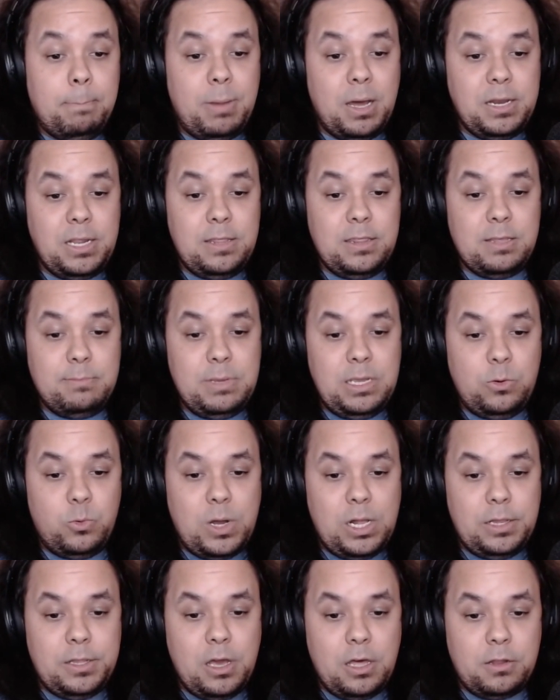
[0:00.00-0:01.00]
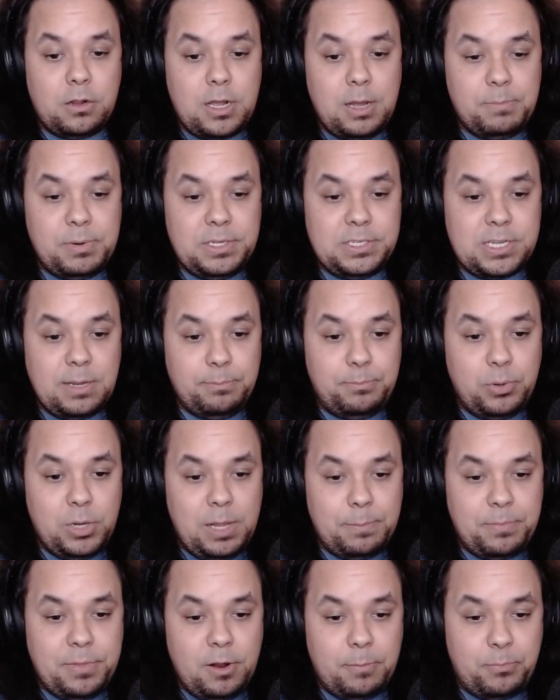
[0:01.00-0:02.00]
But in the meanwhile, the other companies can pull
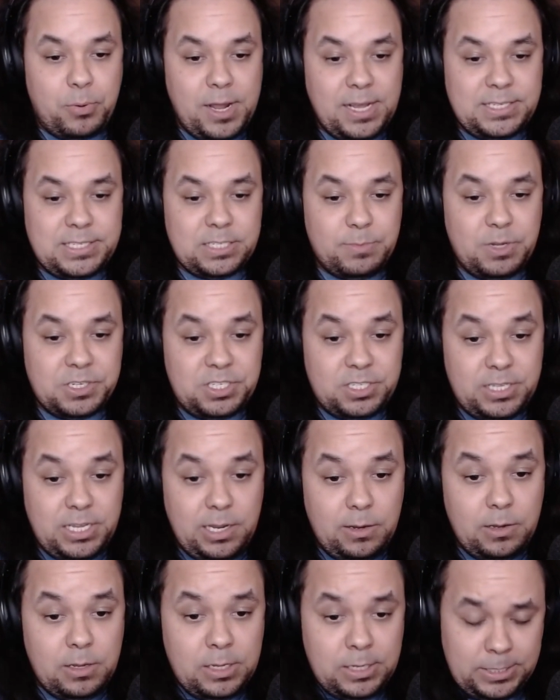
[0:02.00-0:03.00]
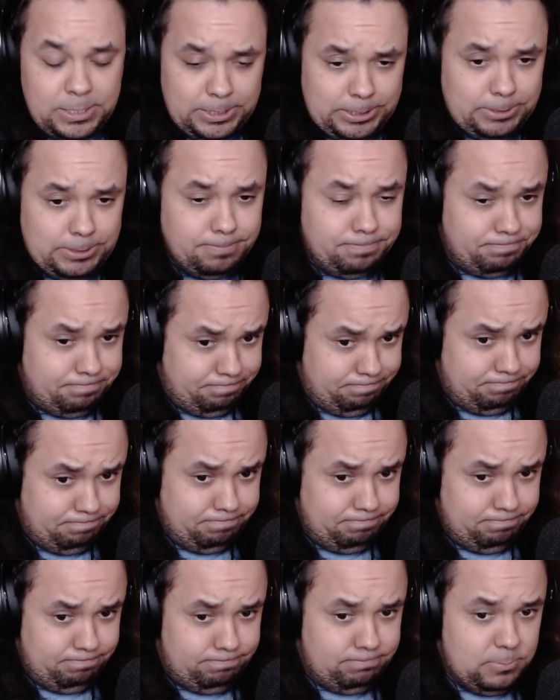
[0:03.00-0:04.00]
up their price as much as they
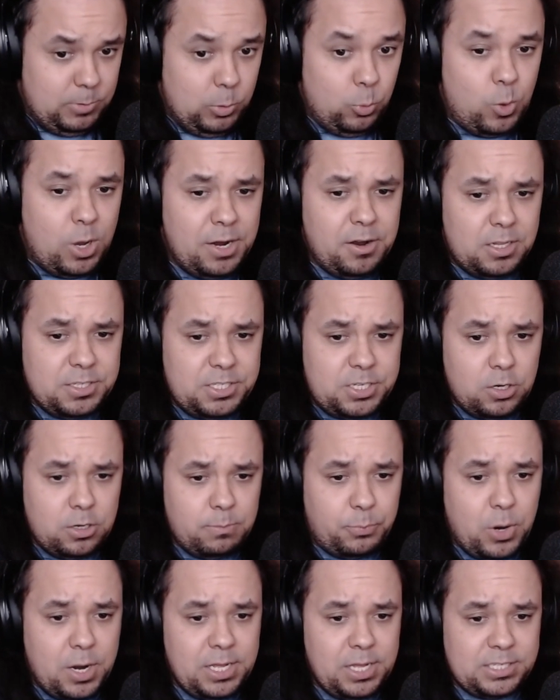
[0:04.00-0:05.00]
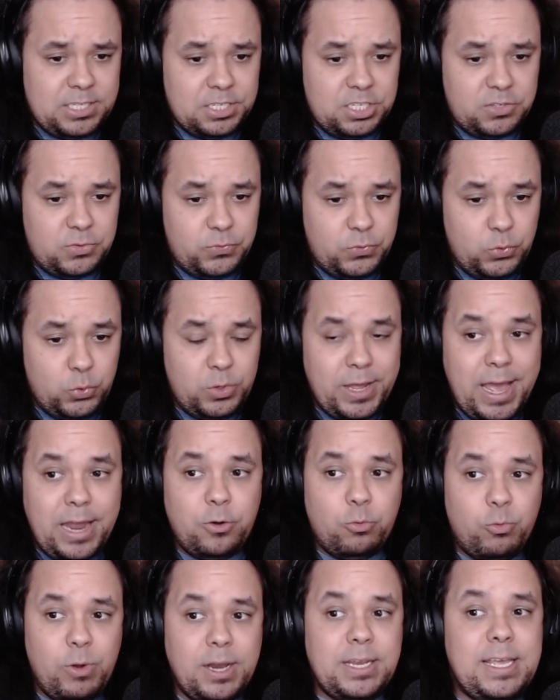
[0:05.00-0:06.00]
want on certain products such as food
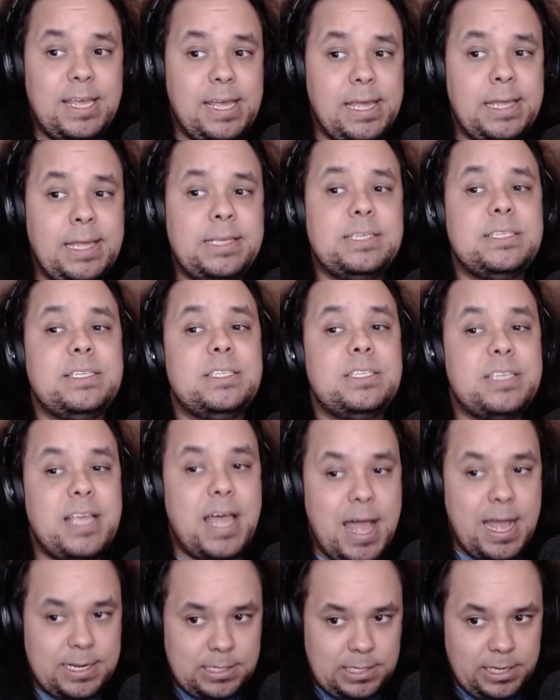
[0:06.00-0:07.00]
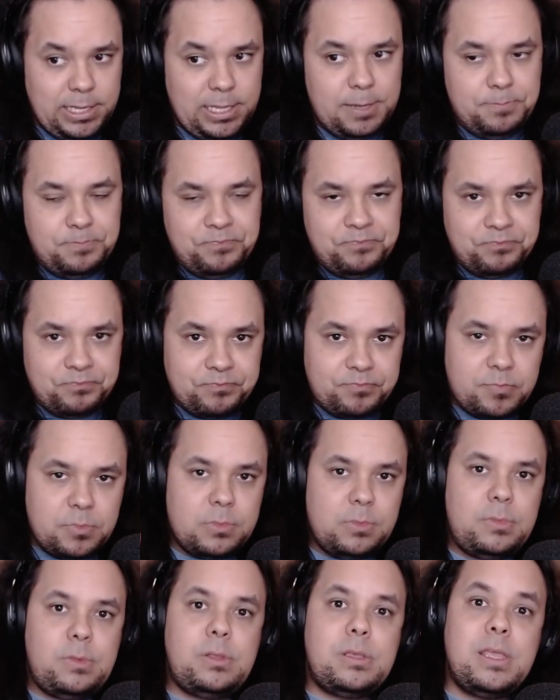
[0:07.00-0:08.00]
and rent. Exactly.
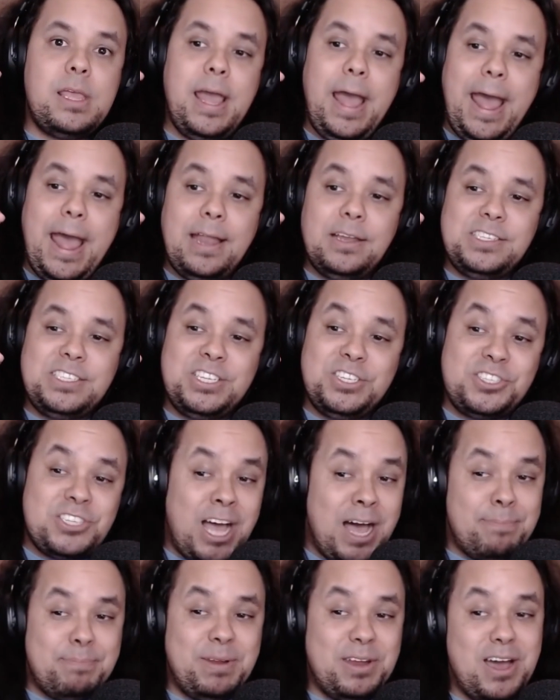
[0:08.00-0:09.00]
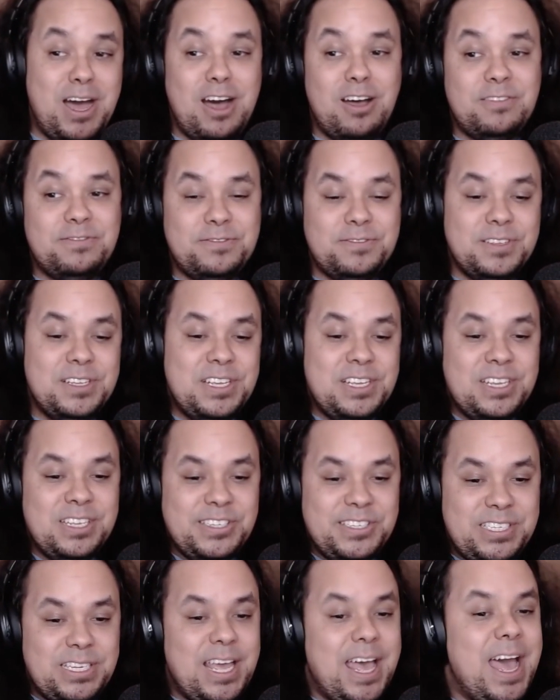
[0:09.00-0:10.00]
And to top it off,
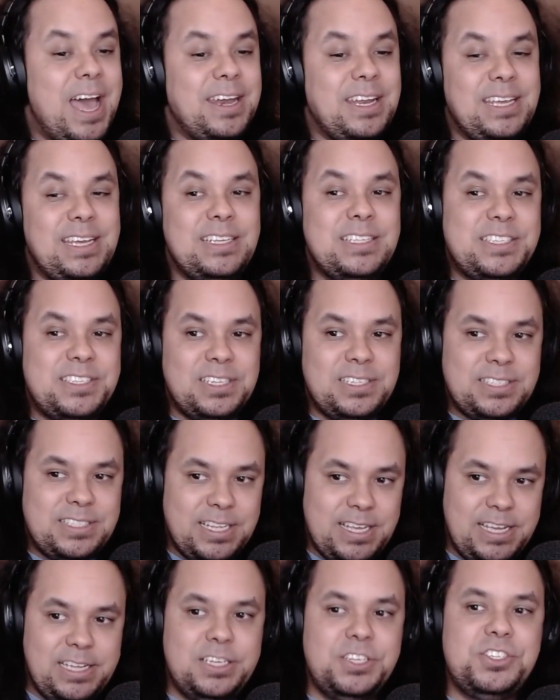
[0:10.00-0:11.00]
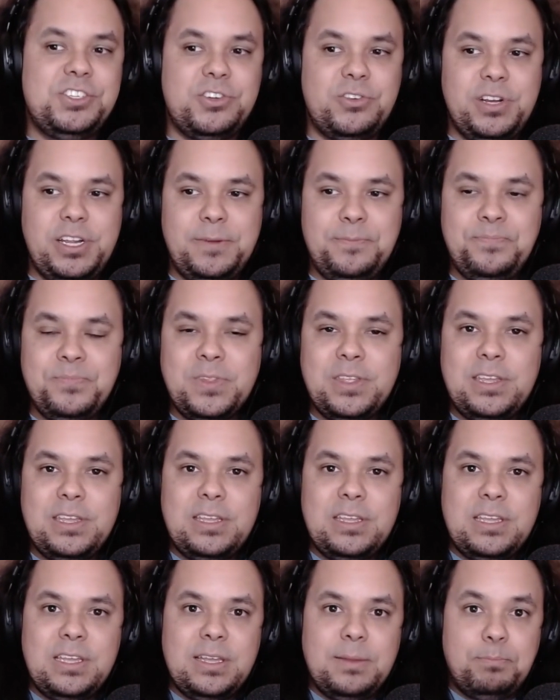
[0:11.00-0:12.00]
to add insult to injury,
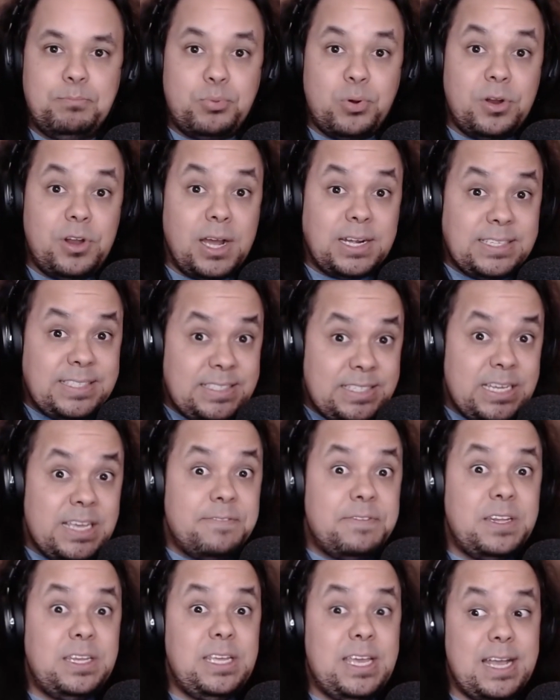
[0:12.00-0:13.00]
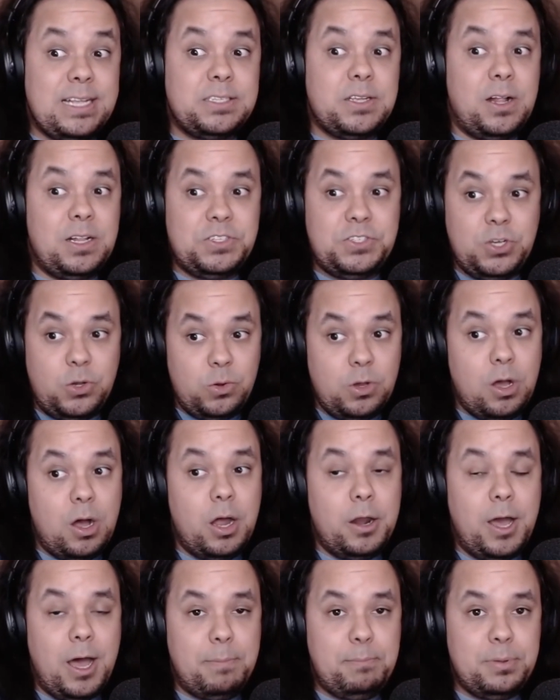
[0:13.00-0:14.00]
productivity has also
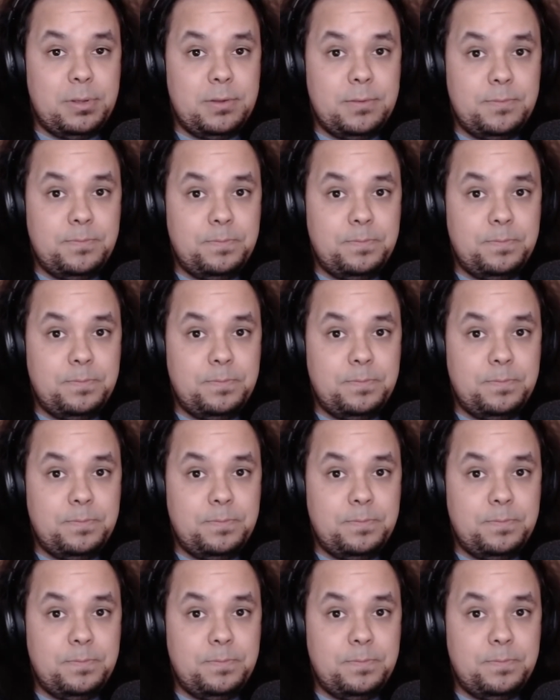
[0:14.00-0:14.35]
gone up.